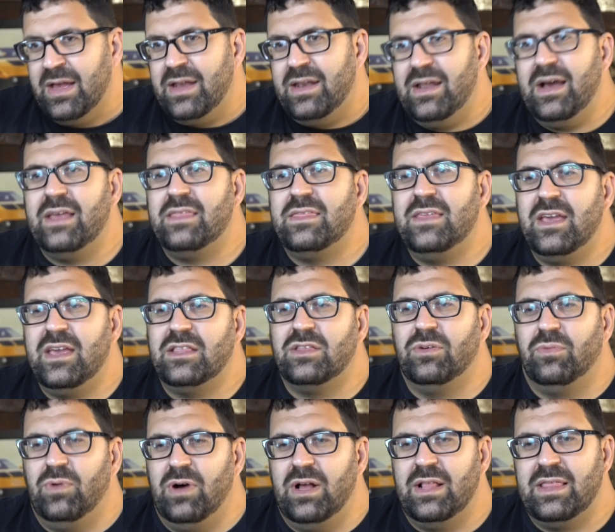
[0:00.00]
Now, I think the
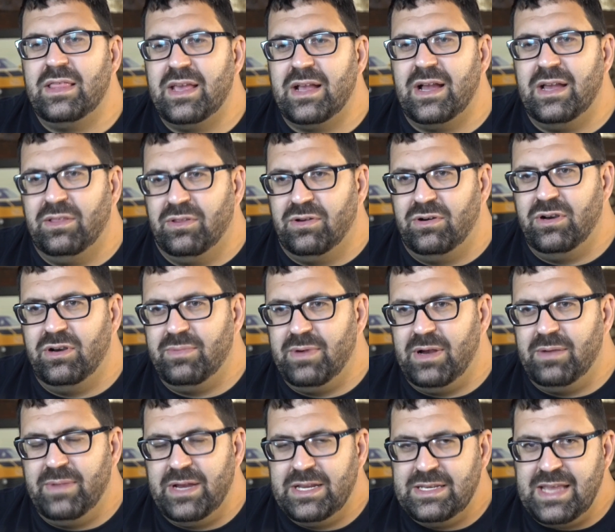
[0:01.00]
one thing I learned
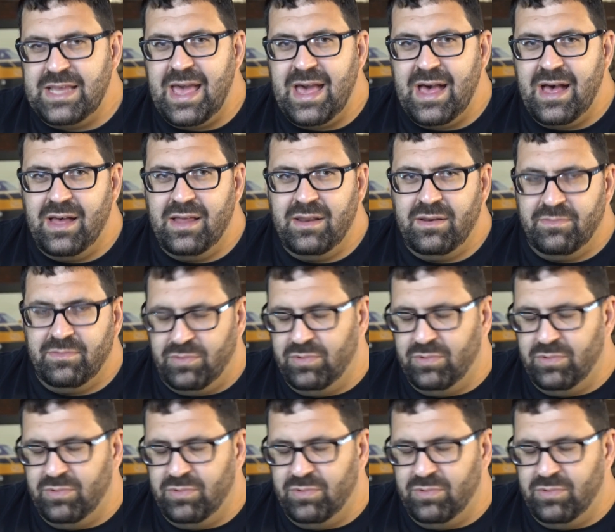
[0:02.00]
about my dad,